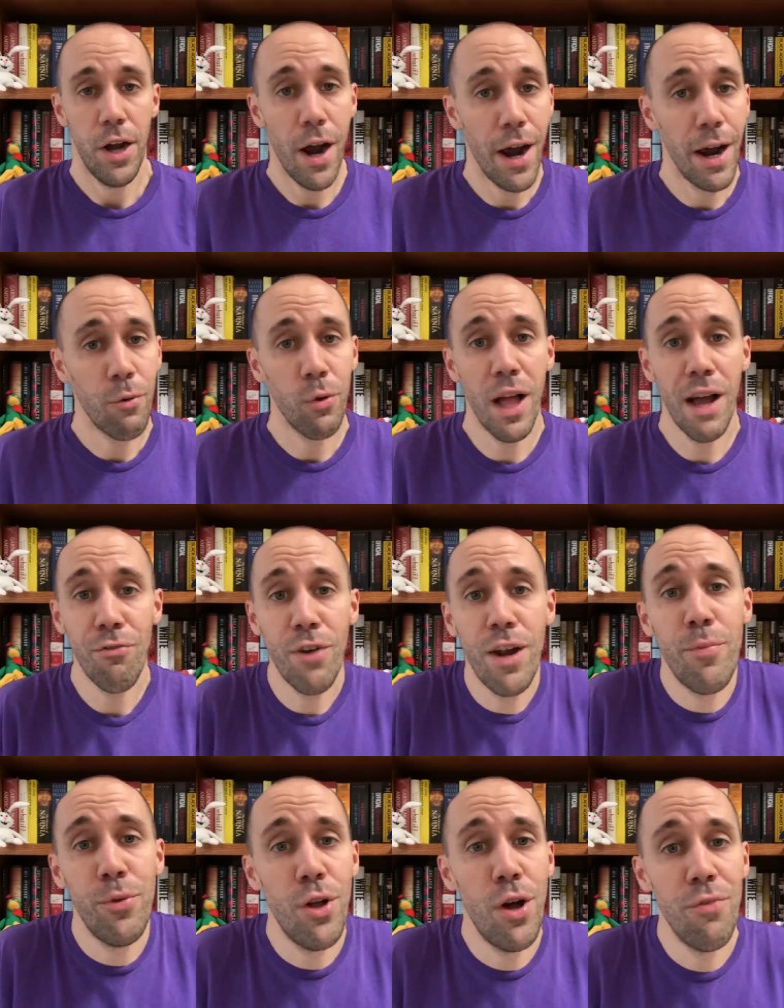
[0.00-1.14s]
All right, well, I've
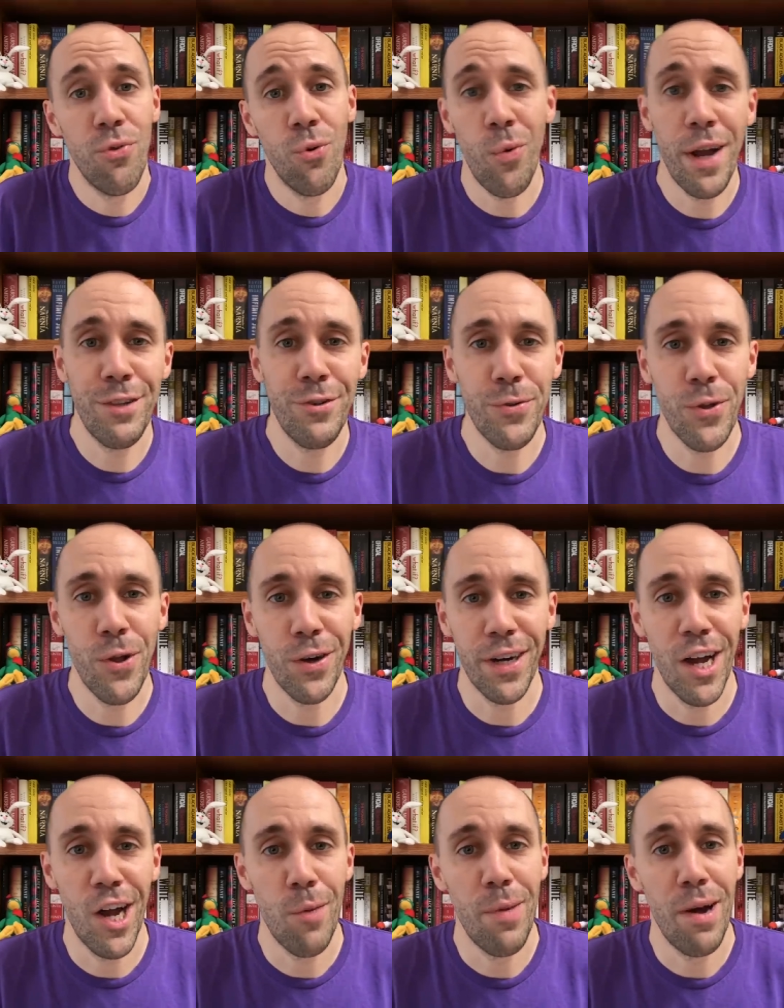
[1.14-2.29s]
rambled on for way too long
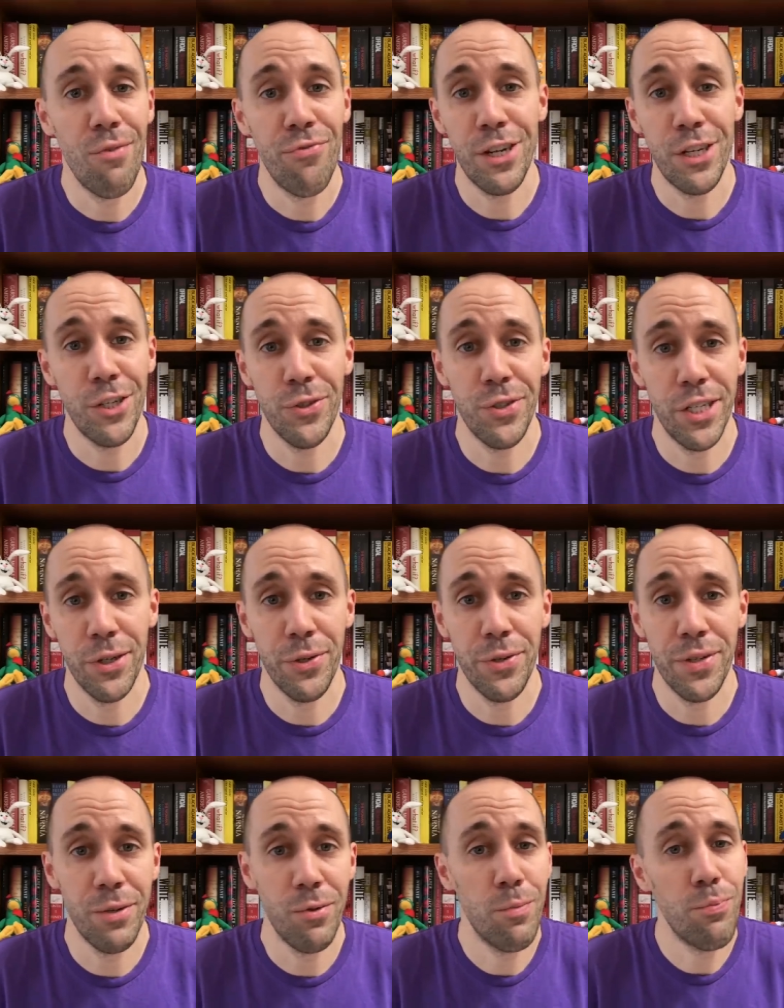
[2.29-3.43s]
now about fictional
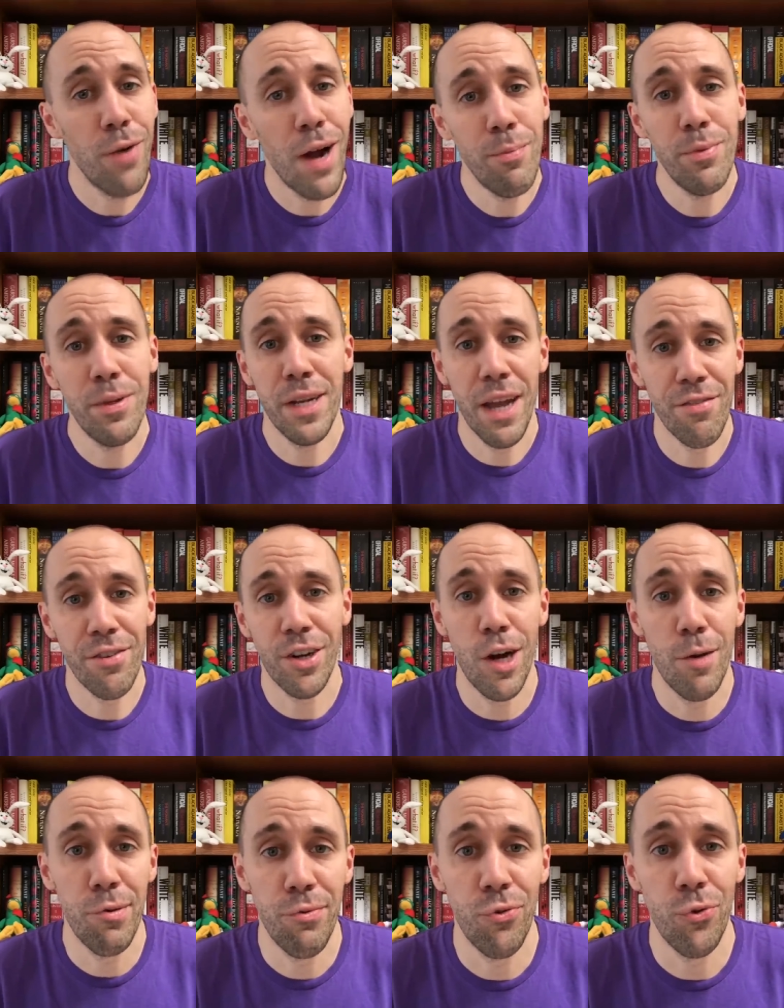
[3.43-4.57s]
cereals that will probably never
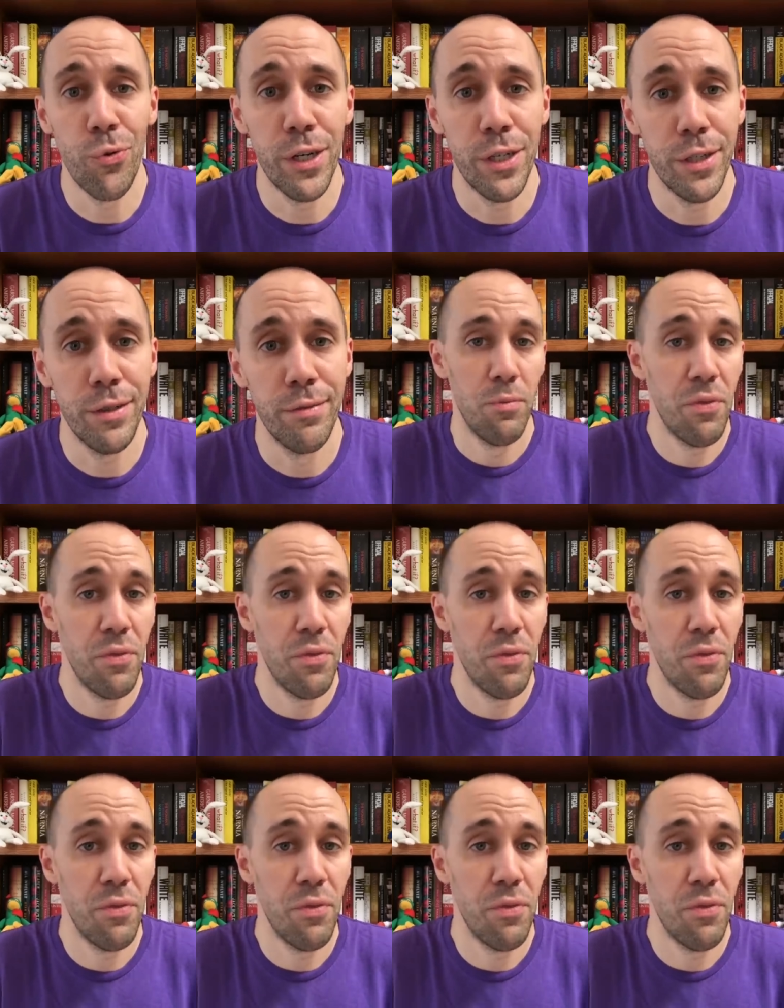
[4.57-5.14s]
come to fruition.